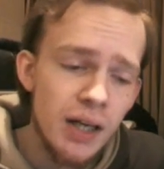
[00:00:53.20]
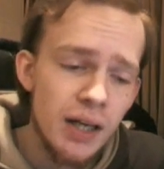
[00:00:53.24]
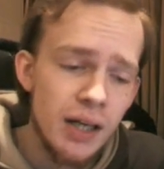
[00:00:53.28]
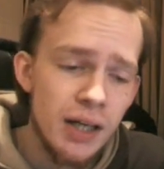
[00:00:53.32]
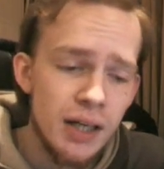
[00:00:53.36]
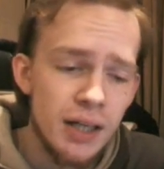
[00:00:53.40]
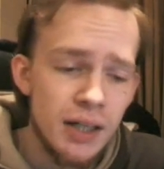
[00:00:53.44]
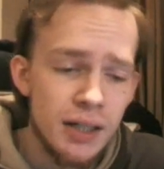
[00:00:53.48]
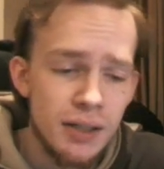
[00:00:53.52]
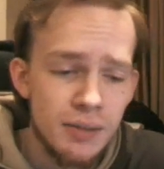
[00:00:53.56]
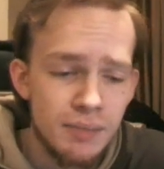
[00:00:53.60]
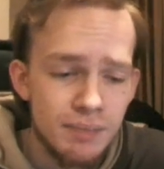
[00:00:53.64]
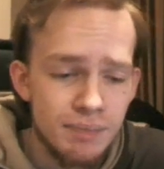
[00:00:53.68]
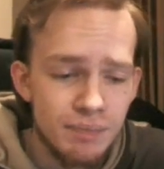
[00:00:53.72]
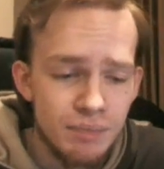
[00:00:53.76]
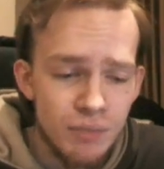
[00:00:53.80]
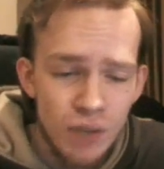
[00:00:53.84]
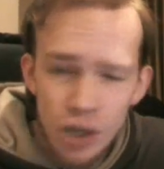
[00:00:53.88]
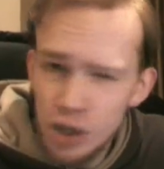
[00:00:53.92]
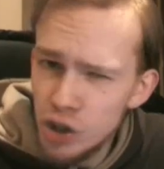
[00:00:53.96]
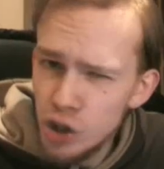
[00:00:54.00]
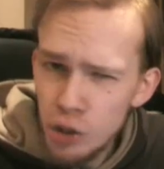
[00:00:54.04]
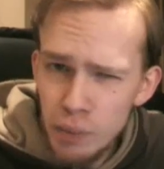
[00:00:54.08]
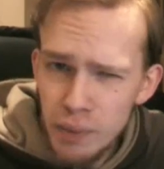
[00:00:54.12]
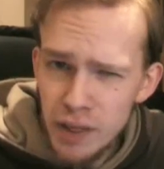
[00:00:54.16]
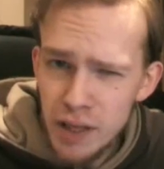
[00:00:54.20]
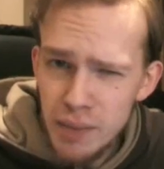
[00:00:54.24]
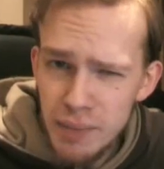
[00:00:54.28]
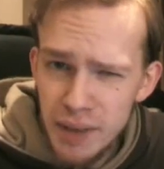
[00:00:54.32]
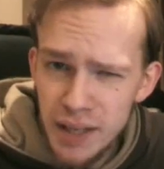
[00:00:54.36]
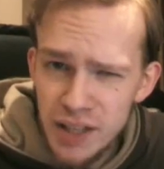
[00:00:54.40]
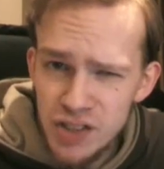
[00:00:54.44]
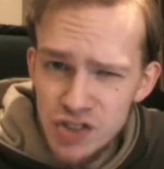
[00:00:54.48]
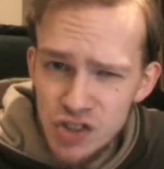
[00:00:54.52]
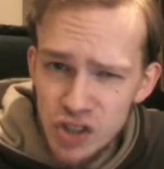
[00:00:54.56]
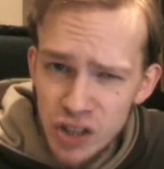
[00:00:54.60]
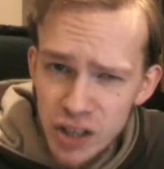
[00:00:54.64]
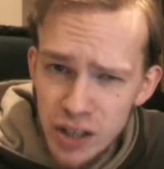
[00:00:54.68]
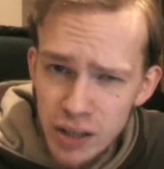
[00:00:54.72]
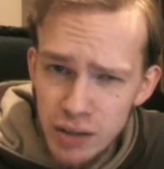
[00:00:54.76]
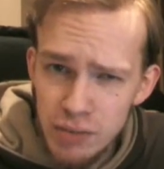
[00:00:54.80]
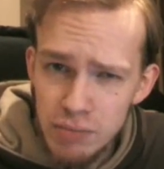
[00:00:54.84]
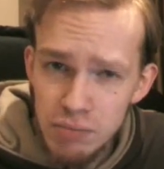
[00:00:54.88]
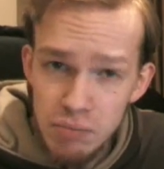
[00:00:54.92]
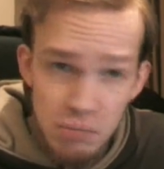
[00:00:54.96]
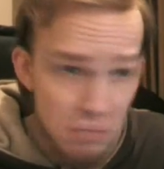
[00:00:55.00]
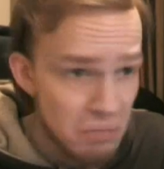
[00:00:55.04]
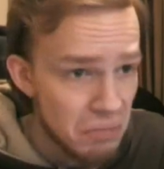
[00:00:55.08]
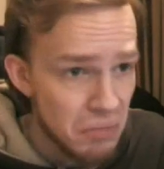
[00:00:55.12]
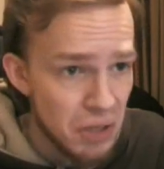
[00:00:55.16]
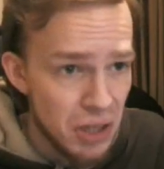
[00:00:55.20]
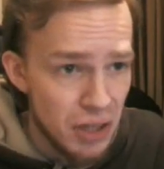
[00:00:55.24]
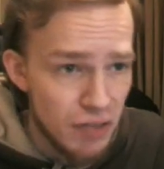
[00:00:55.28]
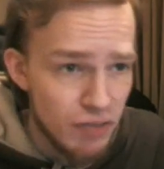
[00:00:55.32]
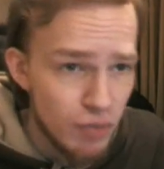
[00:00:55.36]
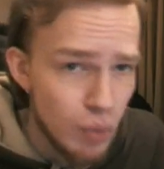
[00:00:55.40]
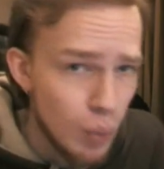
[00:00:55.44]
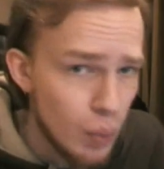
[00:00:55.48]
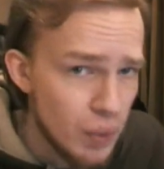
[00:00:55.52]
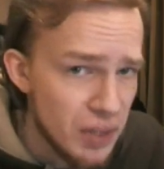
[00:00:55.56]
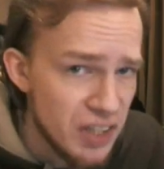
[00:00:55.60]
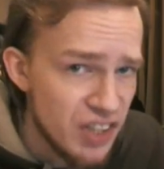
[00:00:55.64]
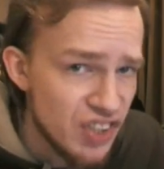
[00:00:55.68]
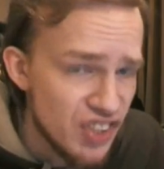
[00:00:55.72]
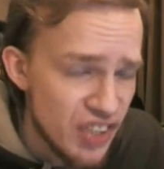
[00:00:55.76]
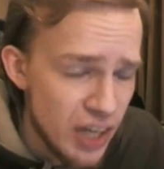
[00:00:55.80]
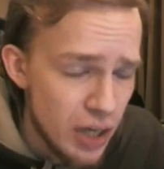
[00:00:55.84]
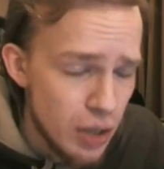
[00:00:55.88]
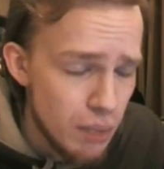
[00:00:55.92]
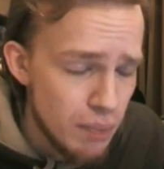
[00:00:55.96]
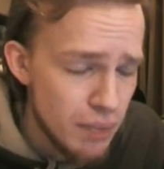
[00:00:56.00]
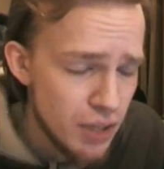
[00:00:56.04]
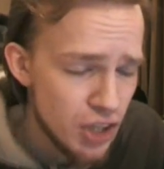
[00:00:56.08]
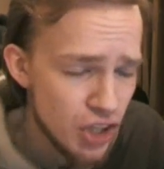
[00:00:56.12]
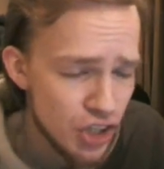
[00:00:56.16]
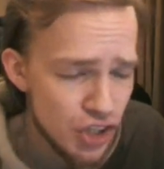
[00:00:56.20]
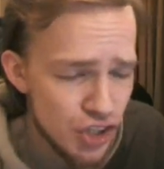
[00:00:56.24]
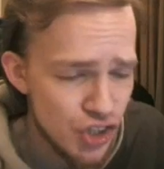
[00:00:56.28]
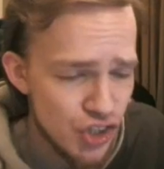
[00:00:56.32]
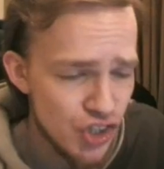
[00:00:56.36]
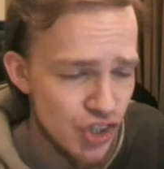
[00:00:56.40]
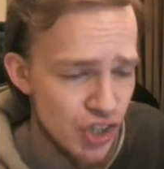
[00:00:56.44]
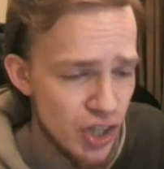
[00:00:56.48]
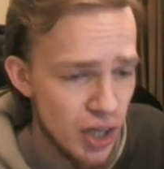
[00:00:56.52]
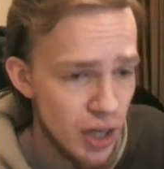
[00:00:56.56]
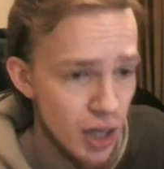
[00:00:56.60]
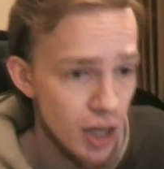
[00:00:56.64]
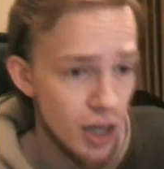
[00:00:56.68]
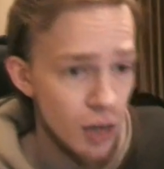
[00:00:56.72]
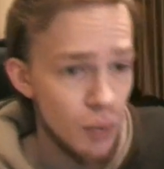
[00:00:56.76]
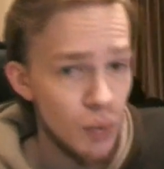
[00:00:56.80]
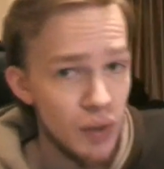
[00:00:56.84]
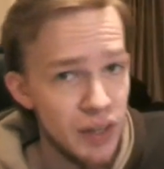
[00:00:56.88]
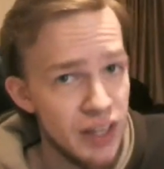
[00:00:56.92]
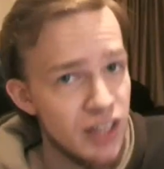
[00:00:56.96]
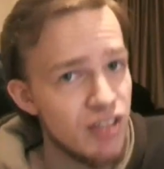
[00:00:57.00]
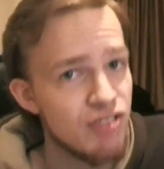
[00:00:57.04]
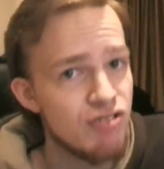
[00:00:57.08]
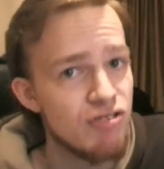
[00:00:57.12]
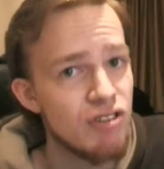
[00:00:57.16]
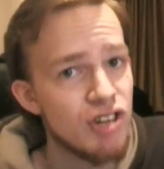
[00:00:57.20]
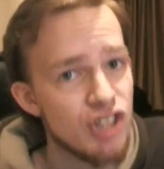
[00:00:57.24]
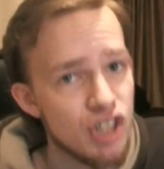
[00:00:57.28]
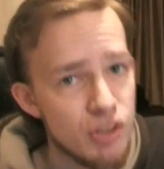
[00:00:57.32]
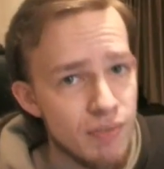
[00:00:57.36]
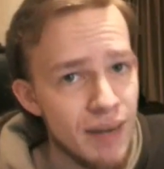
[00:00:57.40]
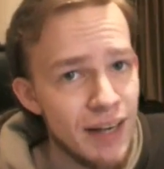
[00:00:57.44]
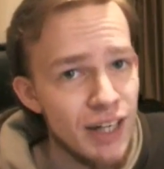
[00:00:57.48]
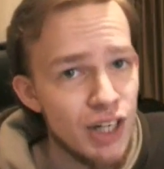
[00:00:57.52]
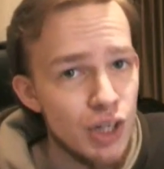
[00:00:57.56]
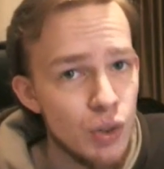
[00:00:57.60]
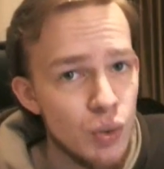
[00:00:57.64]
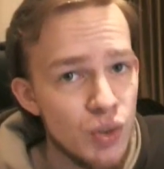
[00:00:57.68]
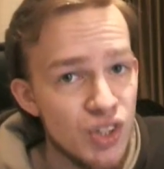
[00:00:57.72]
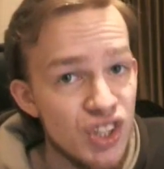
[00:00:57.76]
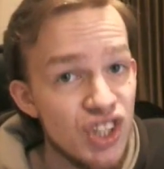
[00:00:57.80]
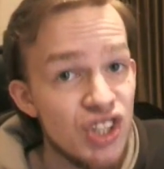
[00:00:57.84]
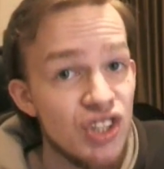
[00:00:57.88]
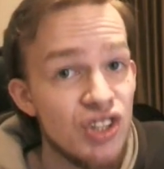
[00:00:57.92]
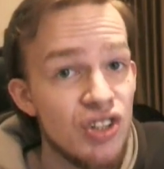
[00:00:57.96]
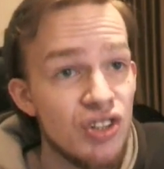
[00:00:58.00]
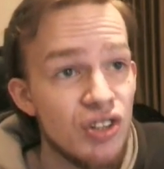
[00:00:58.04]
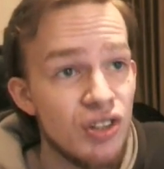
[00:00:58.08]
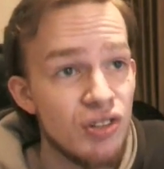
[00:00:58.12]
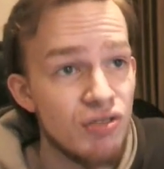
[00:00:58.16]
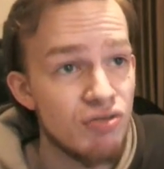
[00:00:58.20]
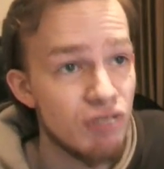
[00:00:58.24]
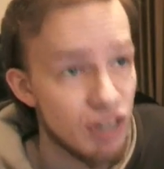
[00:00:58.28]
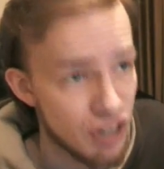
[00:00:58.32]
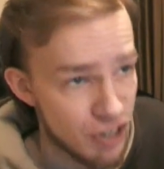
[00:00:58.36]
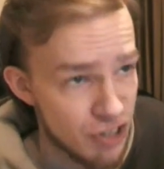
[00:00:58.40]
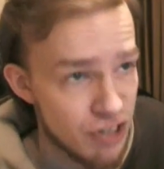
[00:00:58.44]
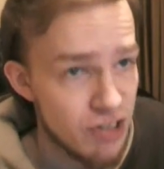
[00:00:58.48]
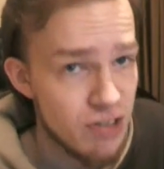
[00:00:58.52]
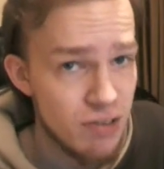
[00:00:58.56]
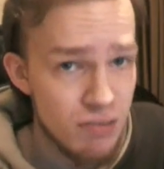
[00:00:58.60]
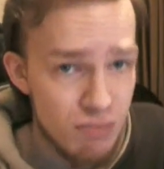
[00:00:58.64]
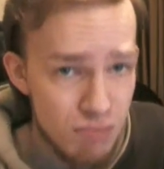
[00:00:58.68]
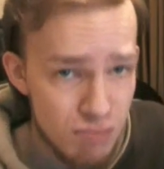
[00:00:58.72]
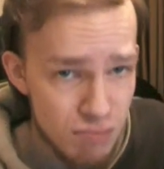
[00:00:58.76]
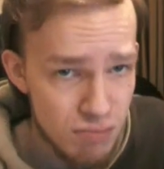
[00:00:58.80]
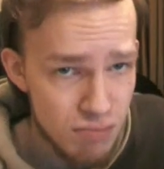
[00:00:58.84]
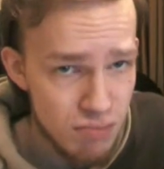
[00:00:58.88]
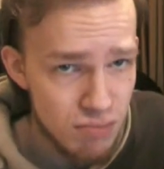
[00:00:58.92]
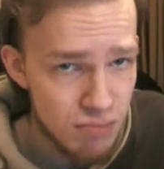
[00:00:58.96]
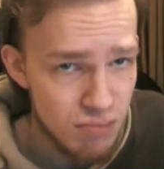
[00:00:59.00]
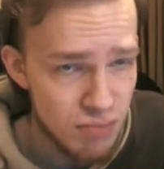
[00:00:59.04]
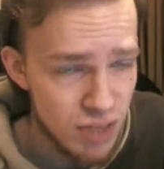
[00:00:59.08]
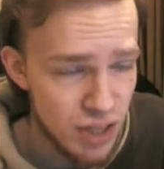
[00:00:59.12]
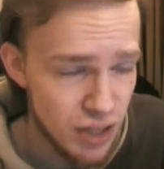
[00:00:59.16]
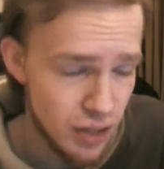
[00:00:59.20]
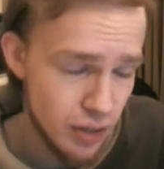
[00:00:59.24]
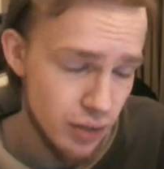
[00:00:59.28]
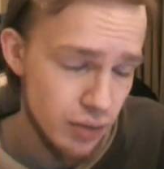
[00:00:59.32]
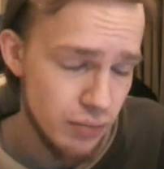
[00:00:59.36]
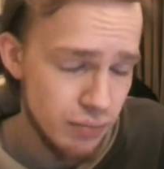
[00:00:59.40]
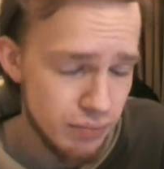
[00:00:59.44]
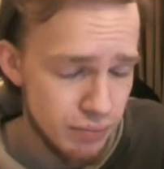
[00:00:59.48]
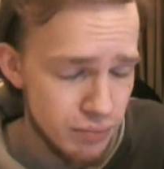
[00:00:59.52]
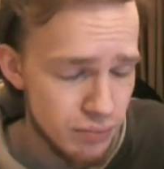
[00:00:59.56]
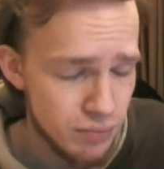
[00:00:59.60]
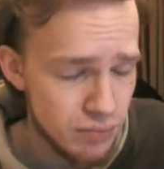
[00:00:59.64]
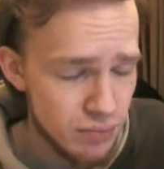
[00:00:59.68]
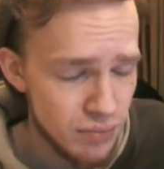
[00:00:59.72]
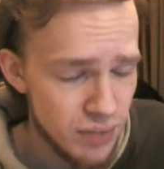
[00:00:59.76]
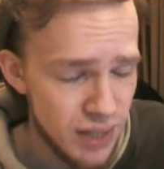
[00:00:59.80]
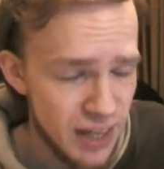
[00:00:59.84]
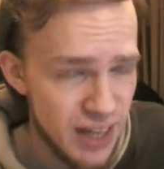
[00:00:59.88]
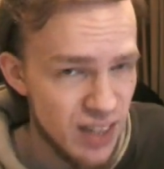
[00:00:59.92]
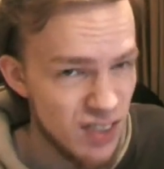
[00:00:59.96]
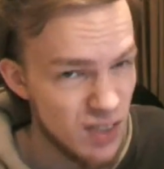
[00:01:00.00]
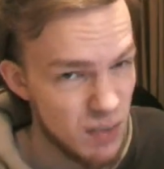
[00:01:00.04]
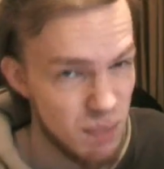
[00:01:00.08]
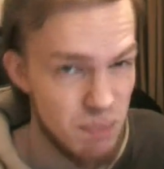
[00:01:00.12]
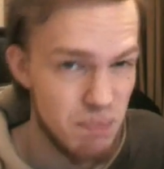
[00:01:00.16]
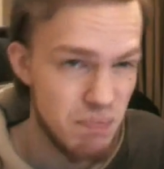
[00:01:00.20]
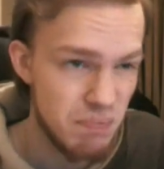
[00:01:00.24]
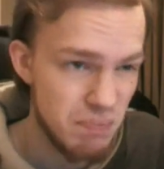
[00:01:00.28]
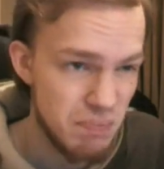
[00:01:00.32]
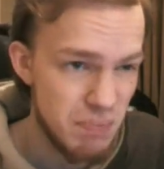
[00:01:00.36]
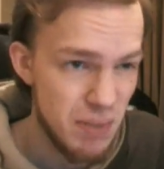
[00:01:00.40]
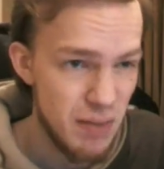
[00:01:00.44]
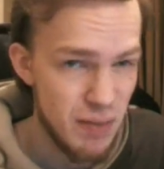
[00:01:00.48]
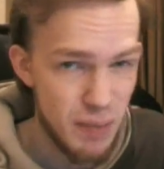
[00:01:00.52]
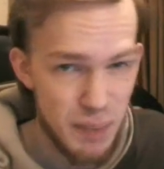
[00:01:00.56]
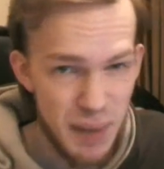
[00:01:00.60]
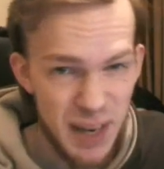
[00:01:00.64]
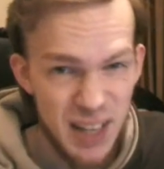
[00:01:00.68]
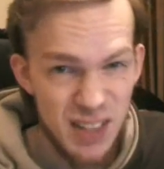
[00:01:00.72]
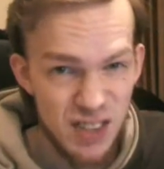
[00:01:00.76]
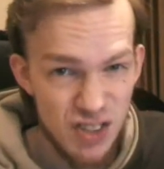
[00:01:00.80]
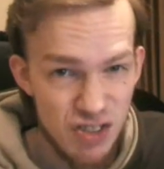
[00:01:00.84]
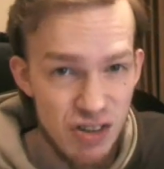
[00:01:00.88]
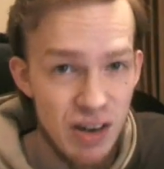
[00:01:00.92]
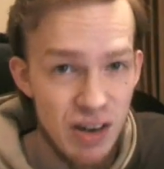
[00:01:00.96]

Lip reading: Not many bids on it, from what we can tell, because, well, the instruction manual was in Russian, you know, and it's a bit of a pain to